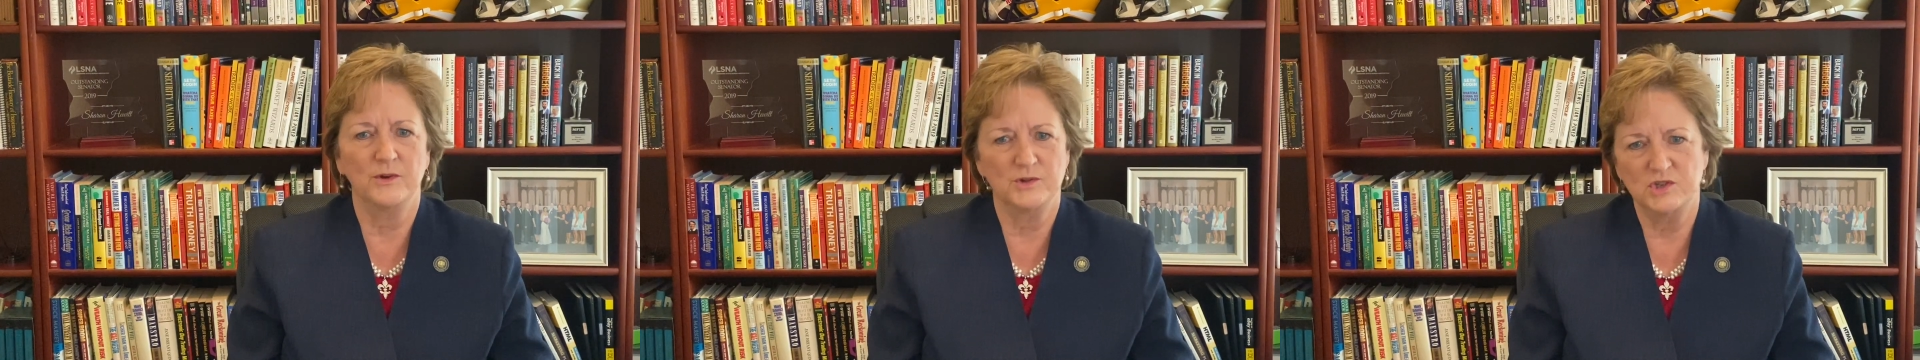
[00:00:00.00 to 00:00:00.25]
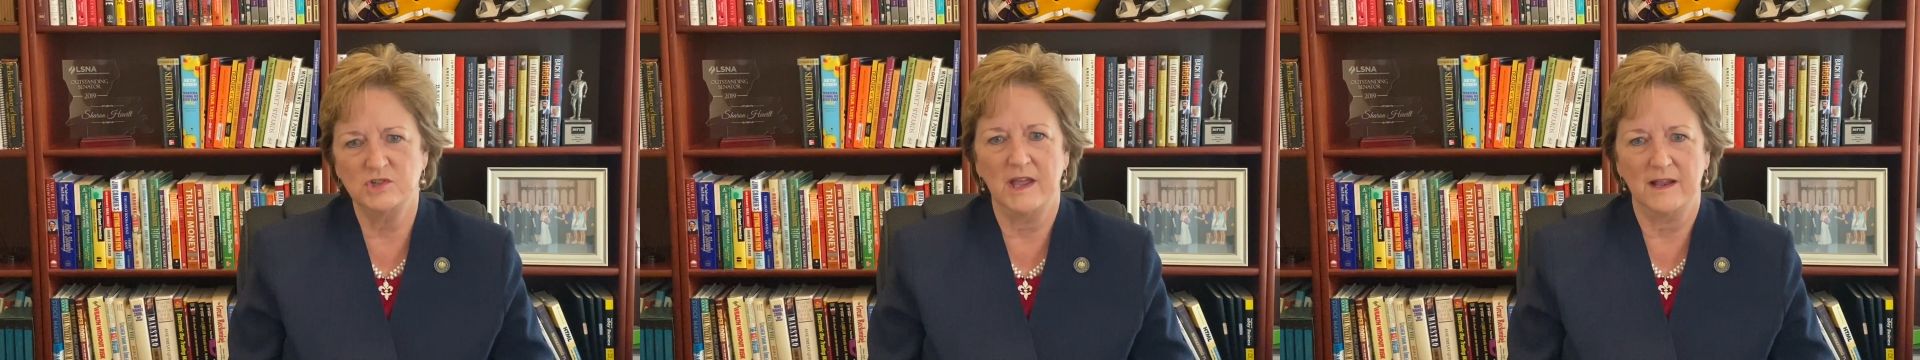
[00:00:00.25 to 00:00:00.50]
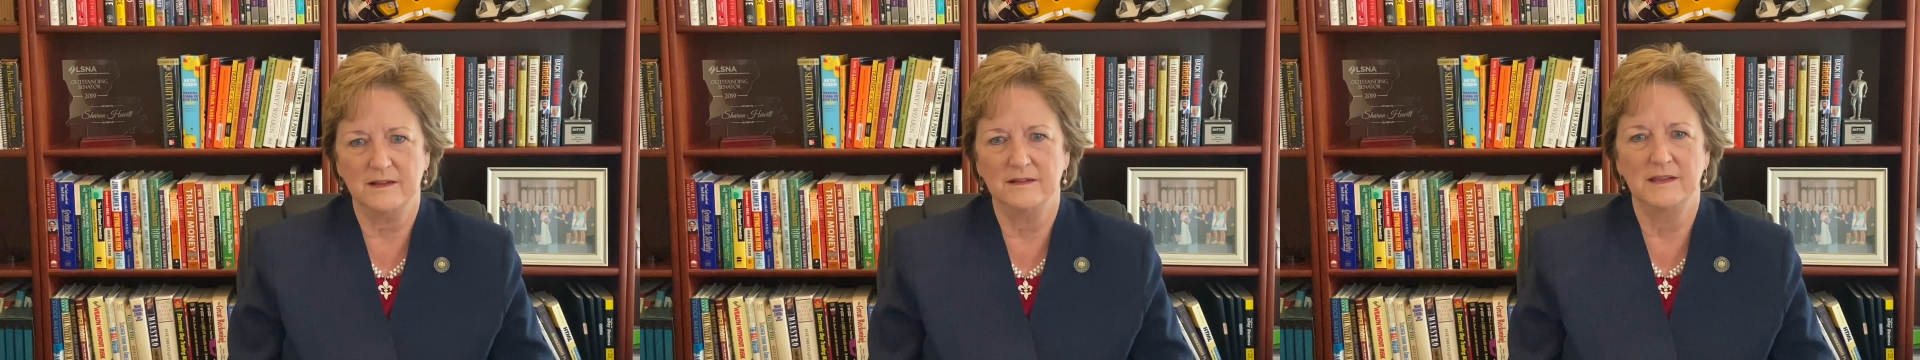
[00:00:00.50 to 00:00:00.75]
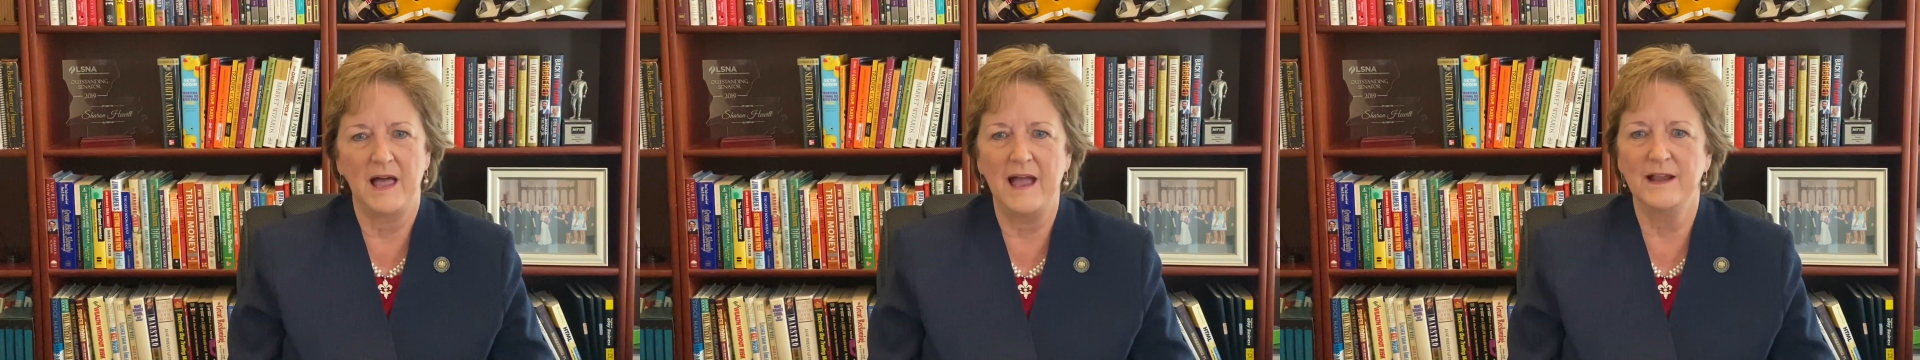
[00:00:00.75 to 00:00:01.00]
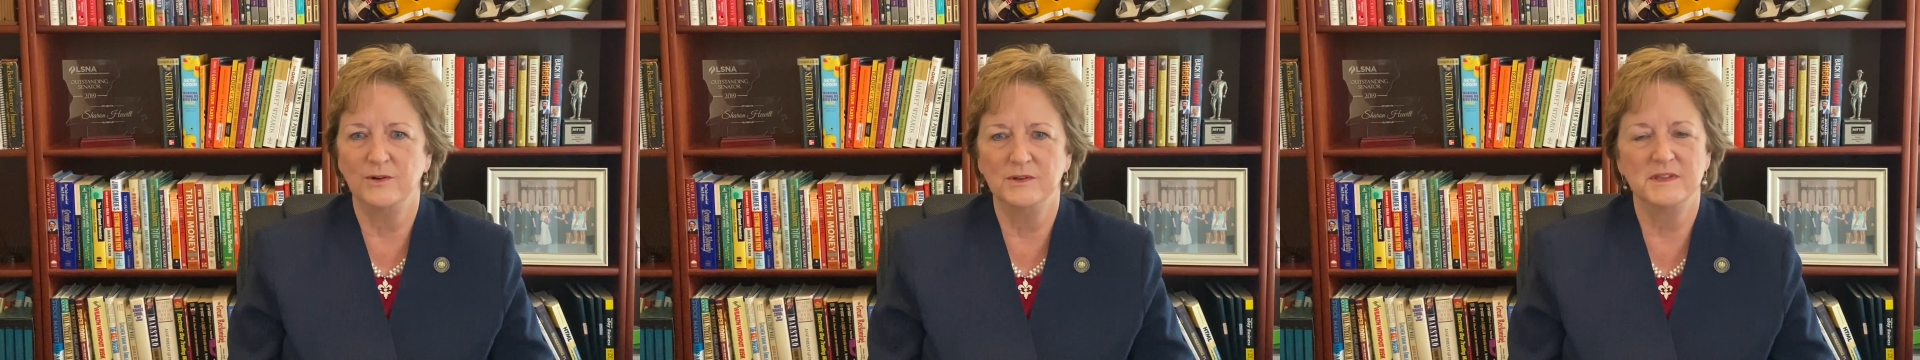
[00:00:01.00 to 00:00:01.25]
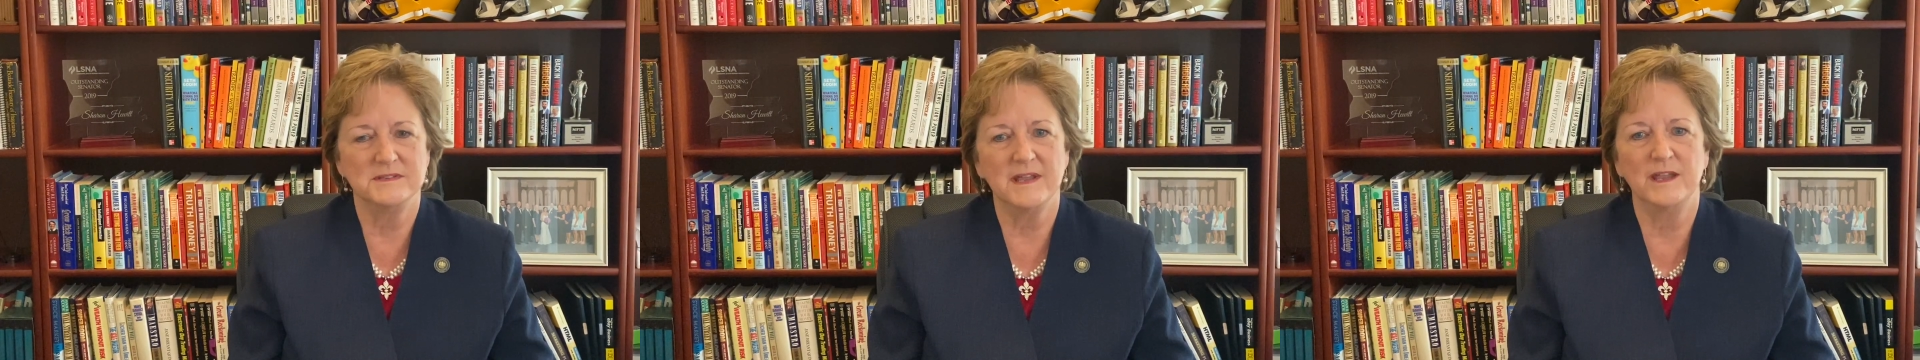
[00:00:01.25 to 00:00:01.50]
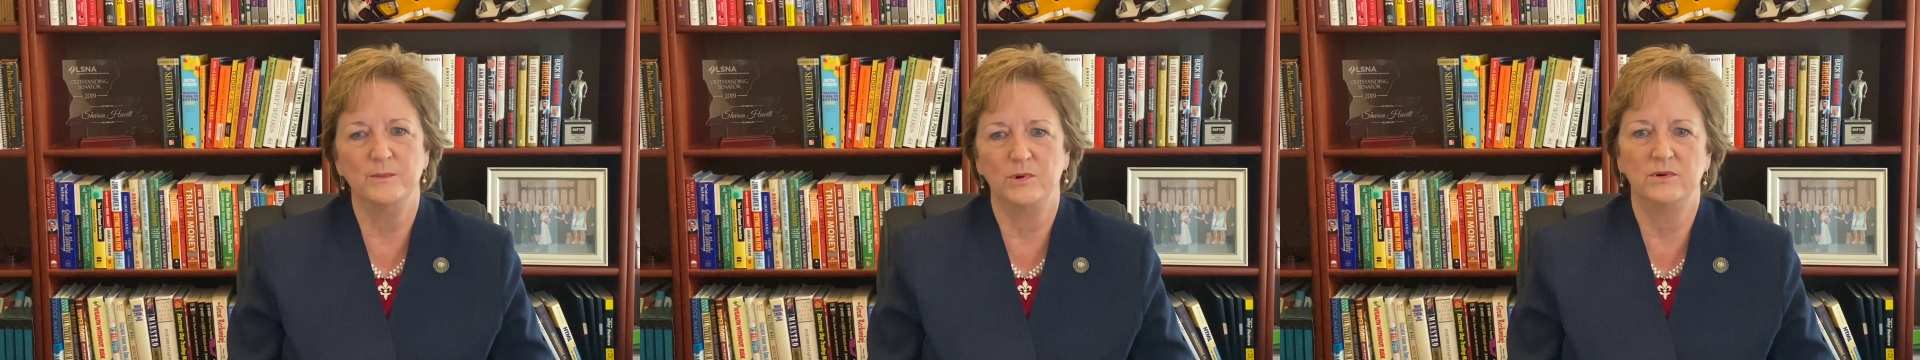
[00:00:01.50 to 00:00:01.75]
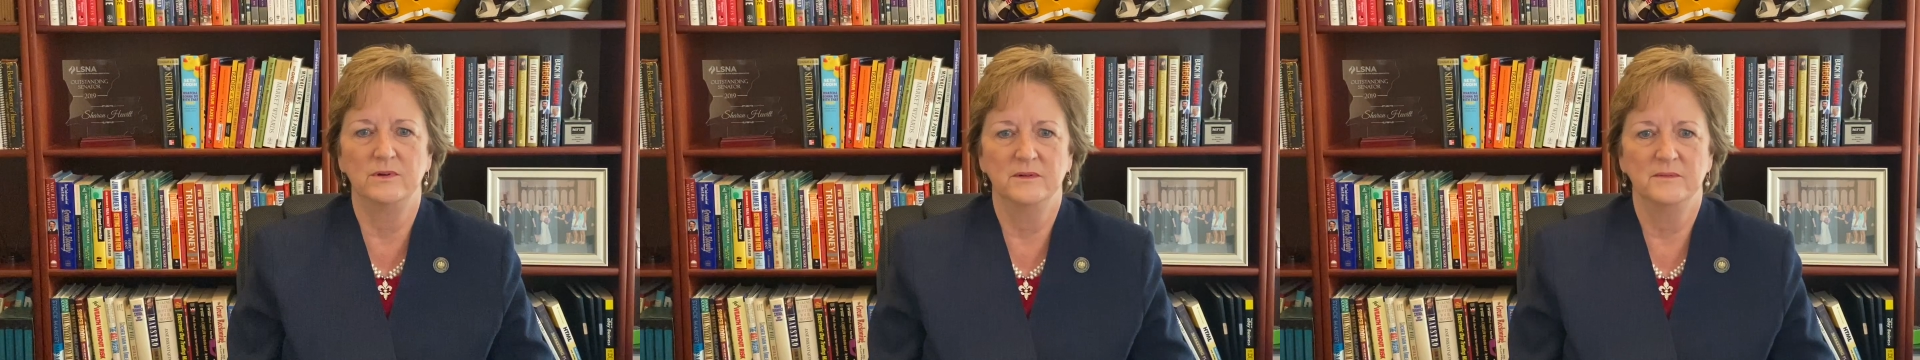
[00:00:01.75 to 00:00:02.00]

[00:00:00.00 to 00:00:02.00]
check lying on the table.